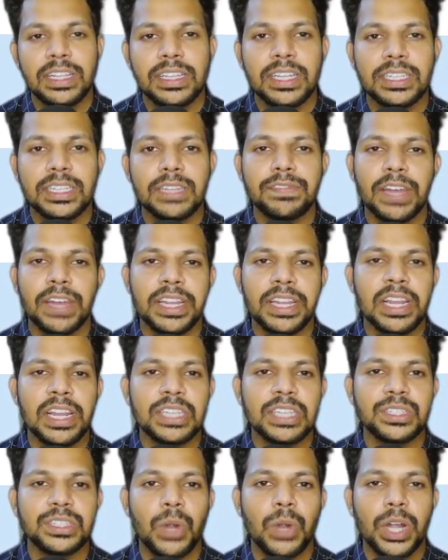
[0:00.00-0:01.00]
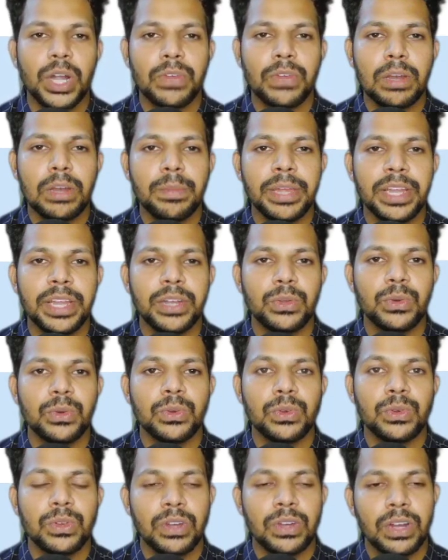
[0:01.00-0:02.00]
then the final resort will be
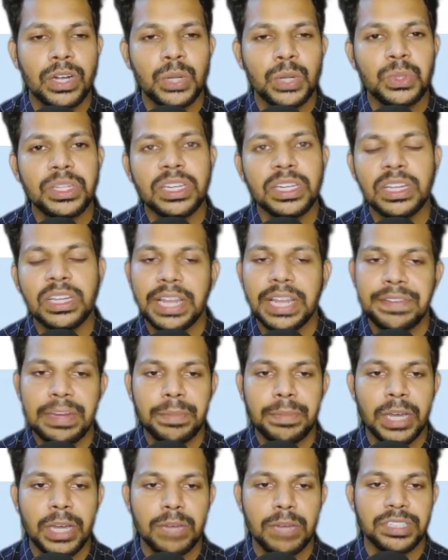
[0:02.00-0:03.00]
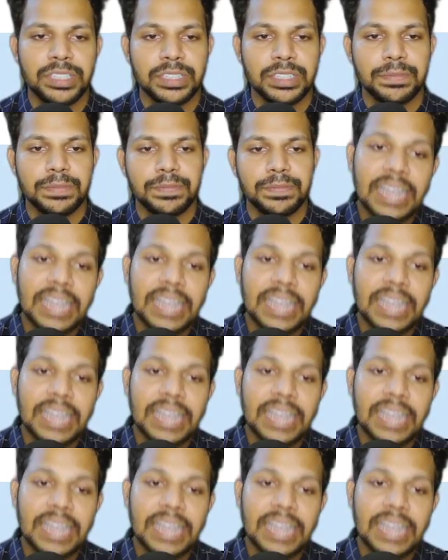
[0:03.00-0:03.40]
to do the liver biopsy.